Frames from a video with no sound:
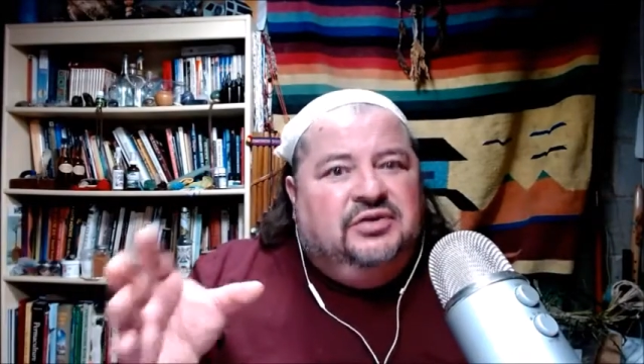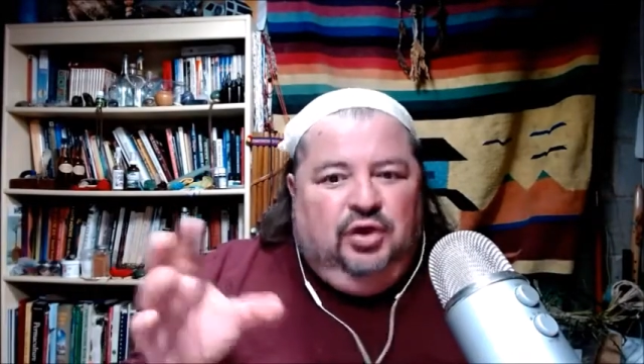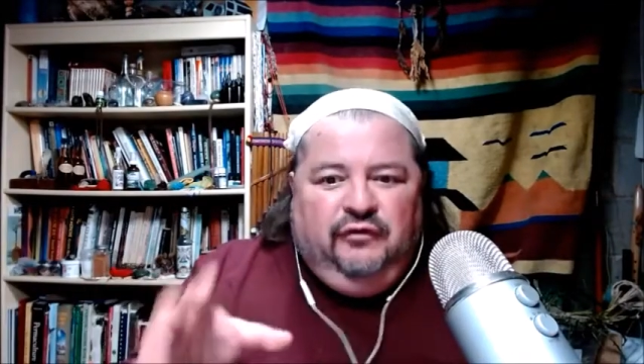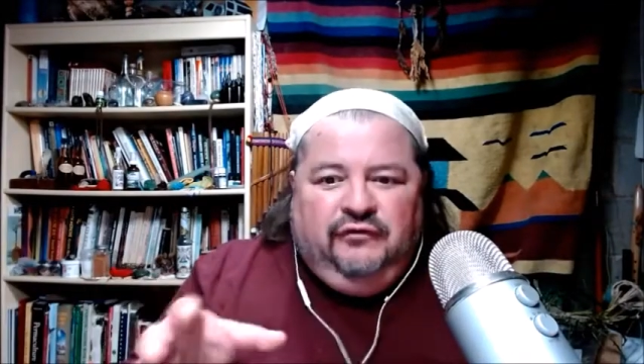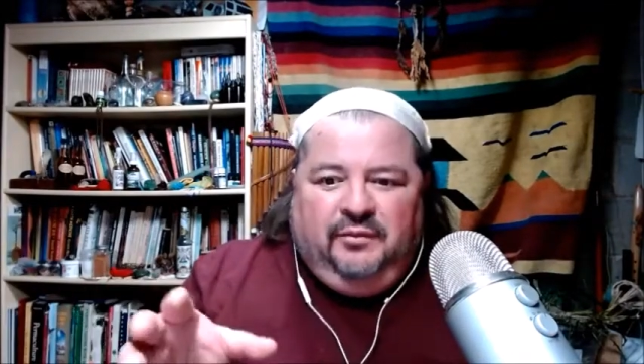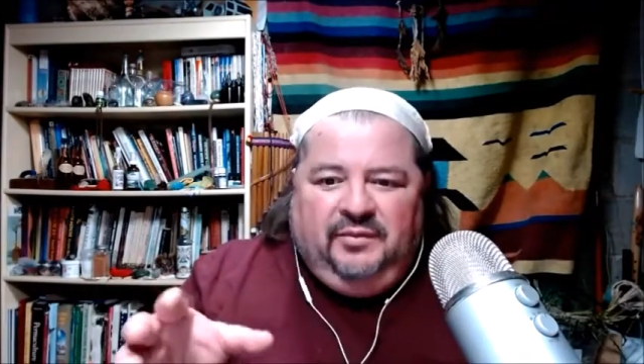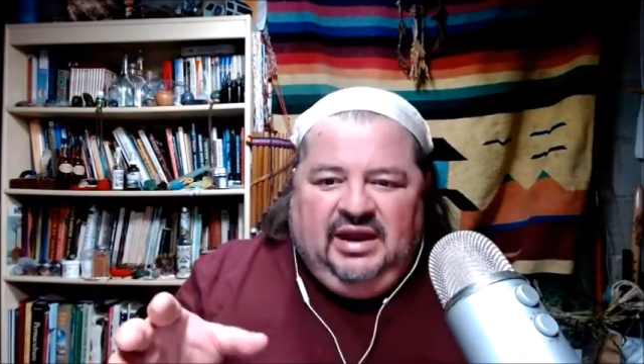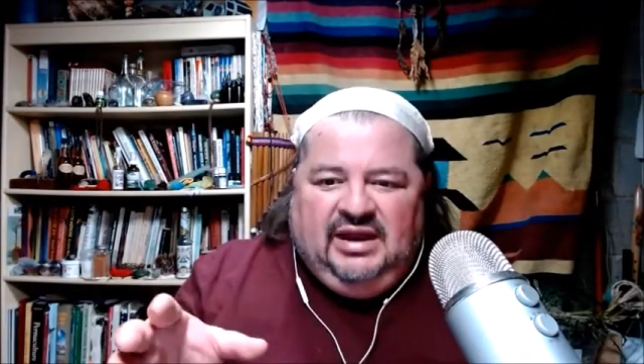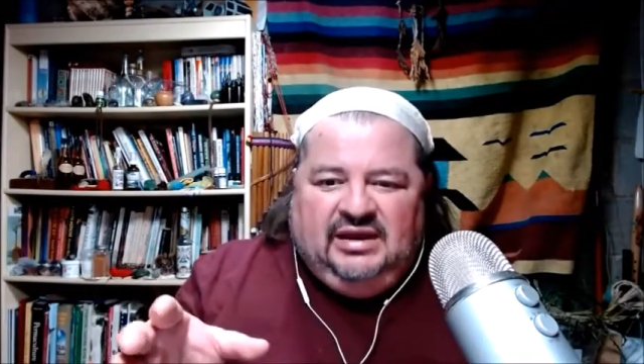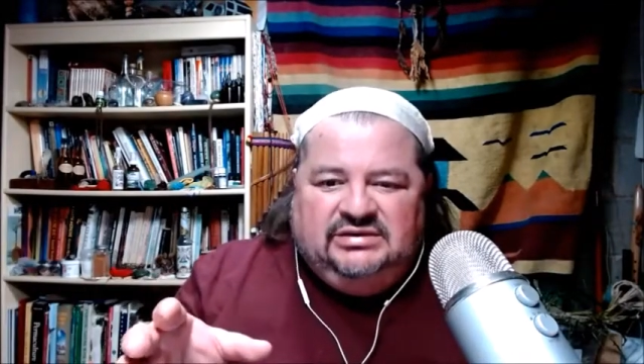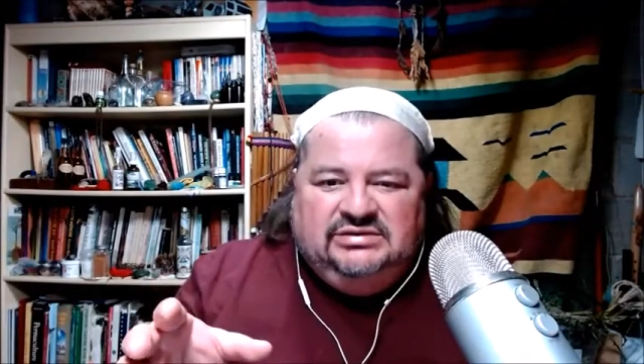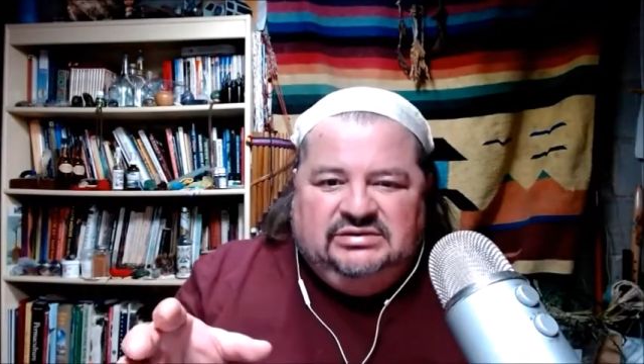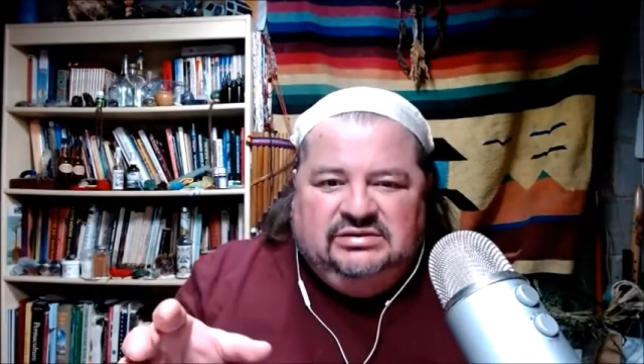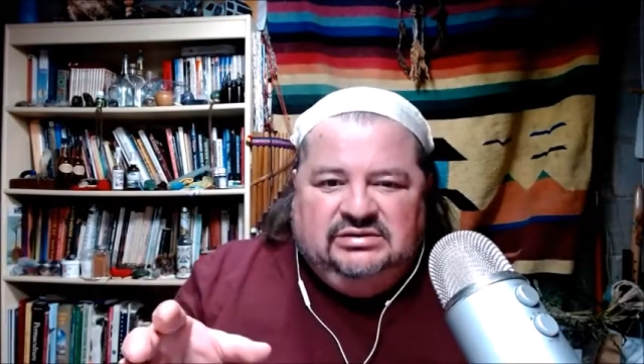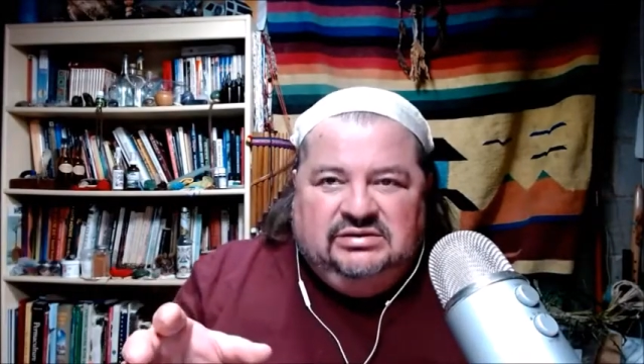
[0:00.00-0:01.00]

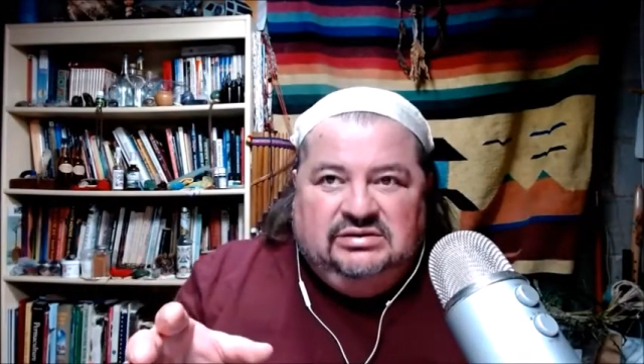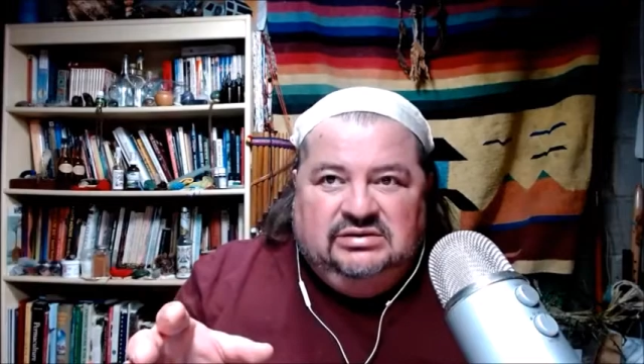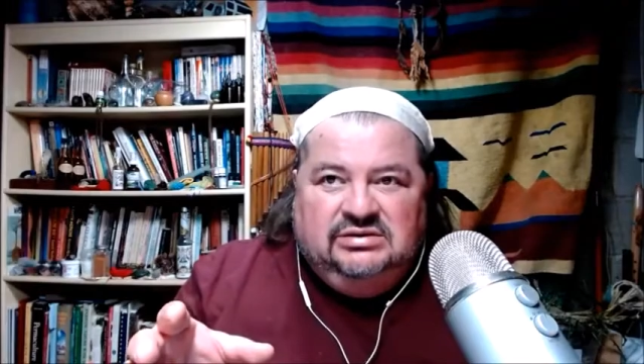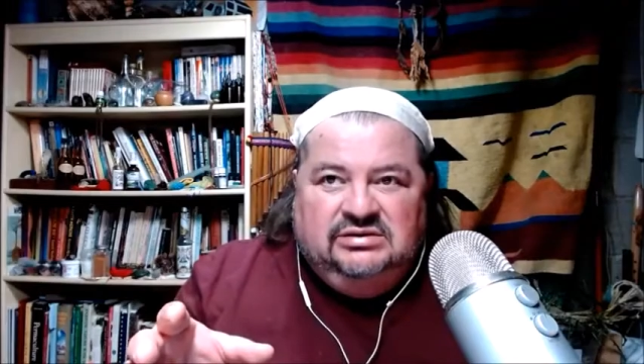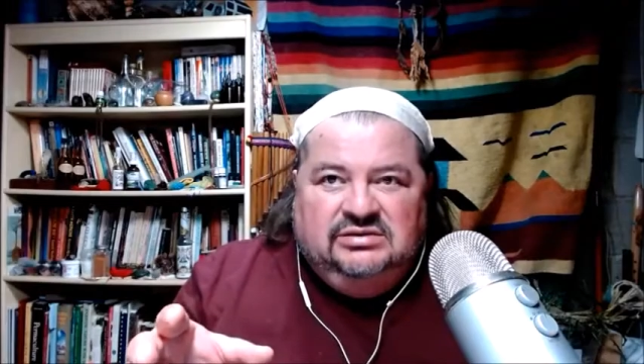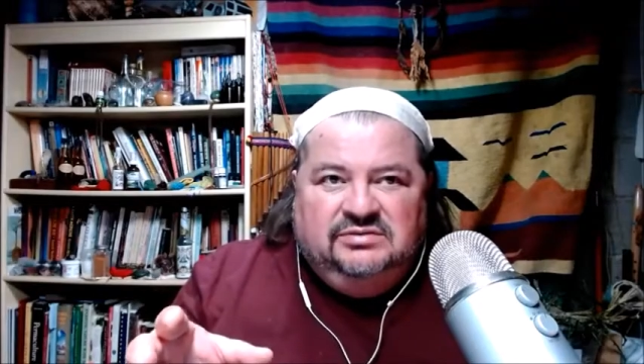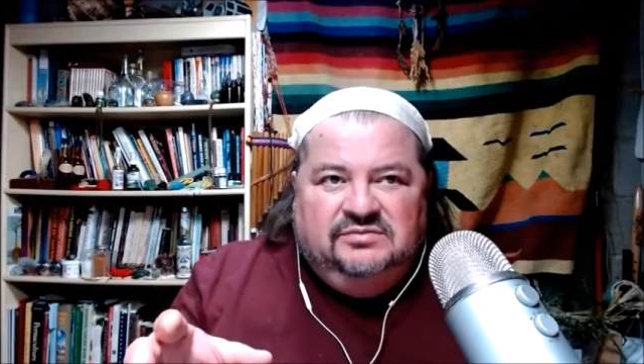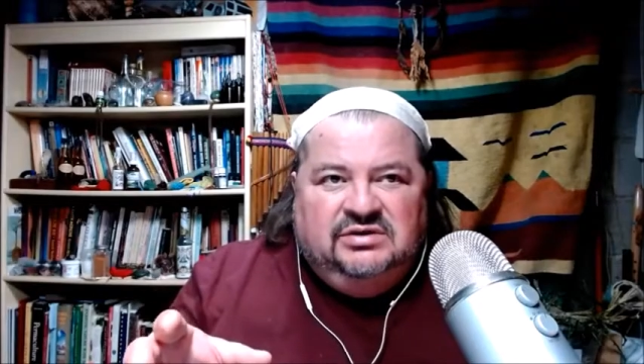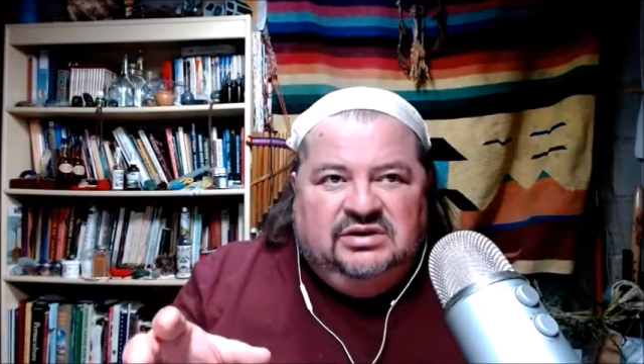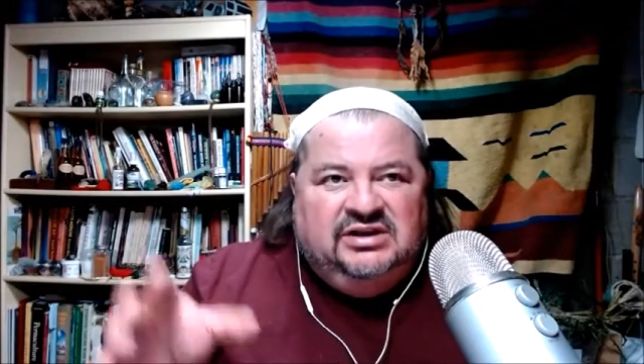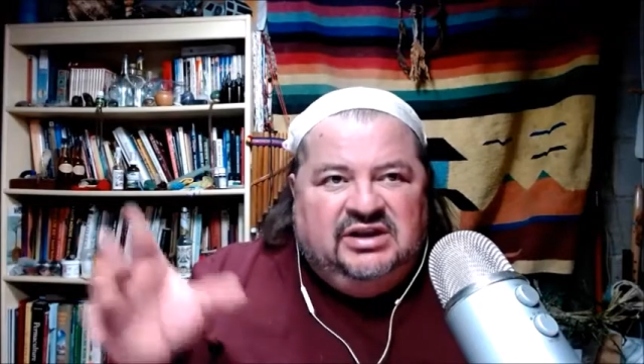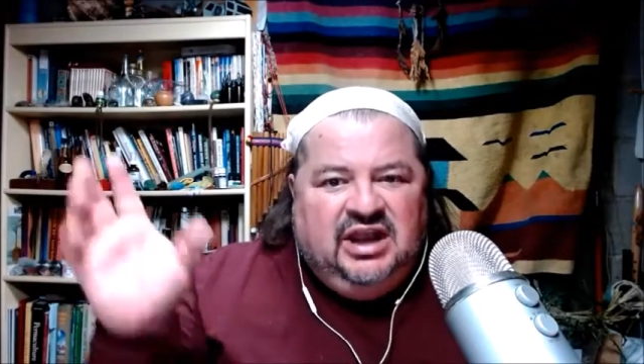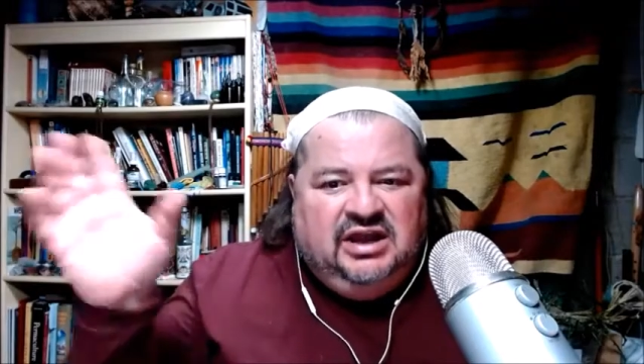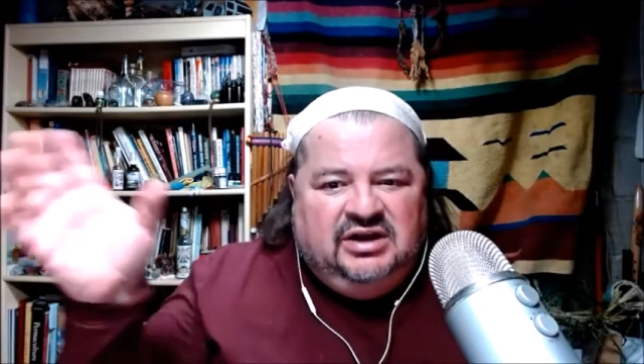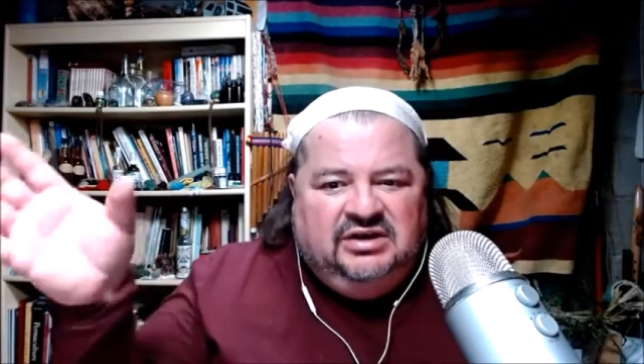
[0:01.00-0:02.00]
overpass in
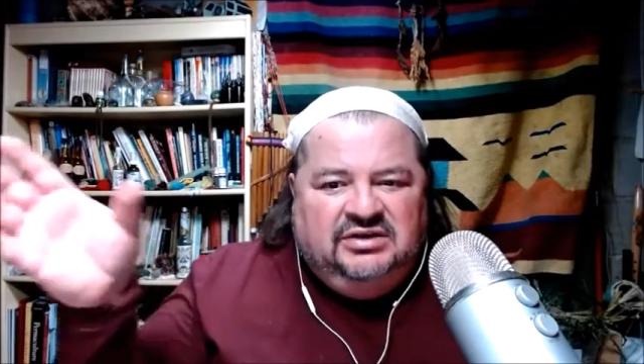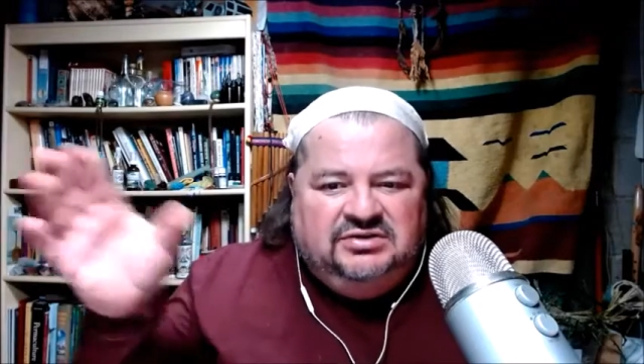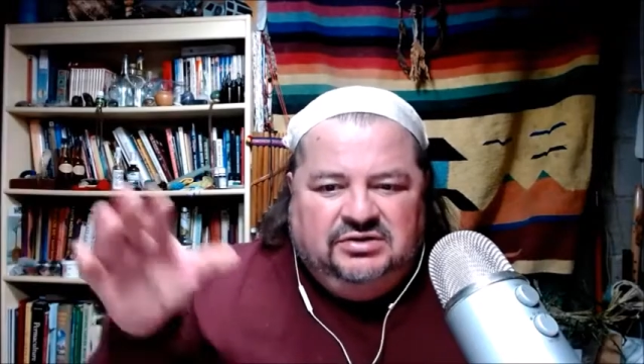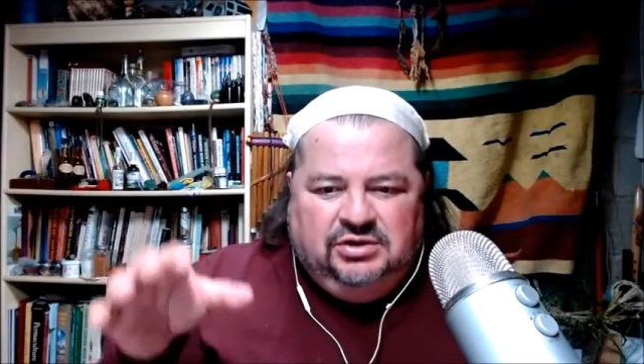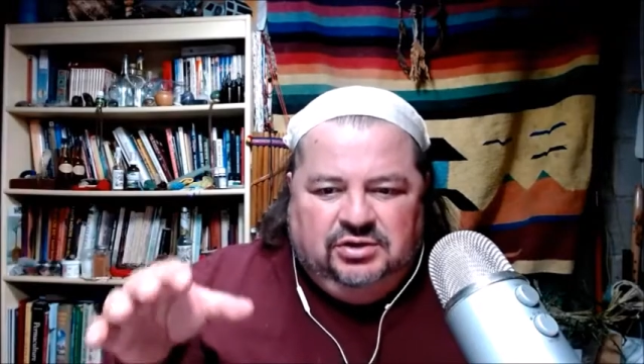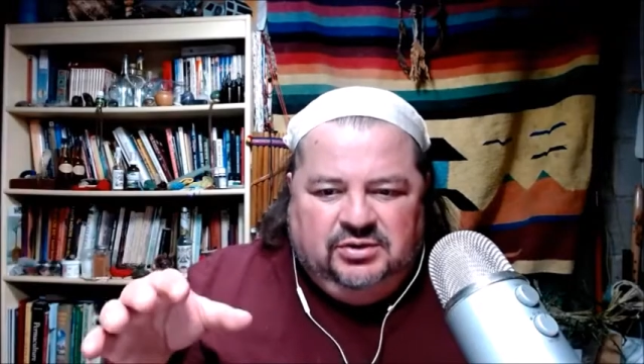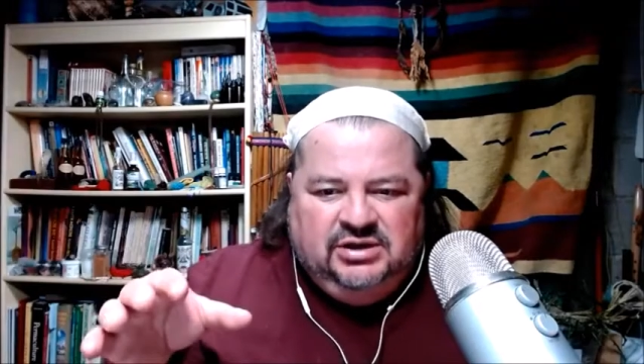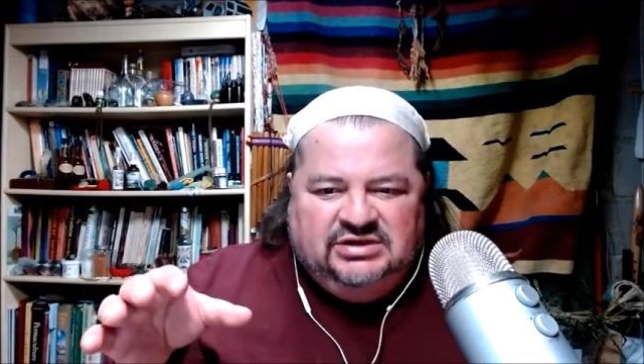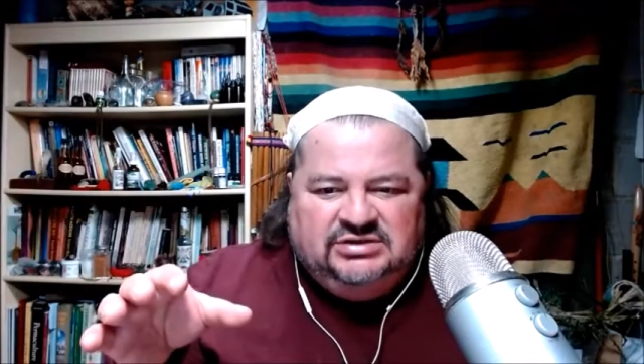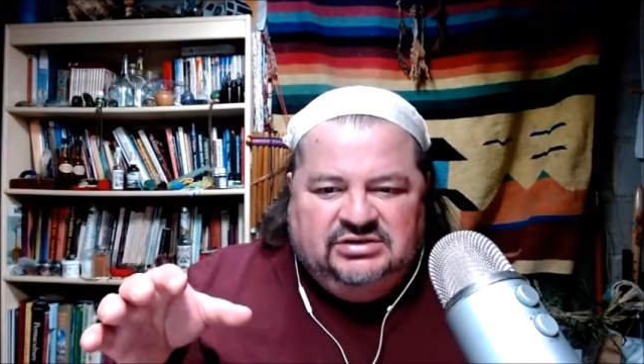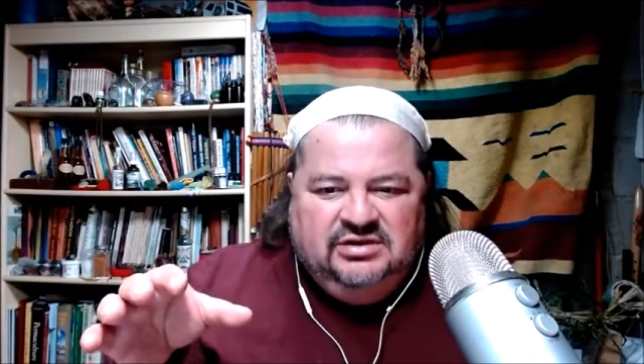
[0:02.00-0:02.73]
Canada to the US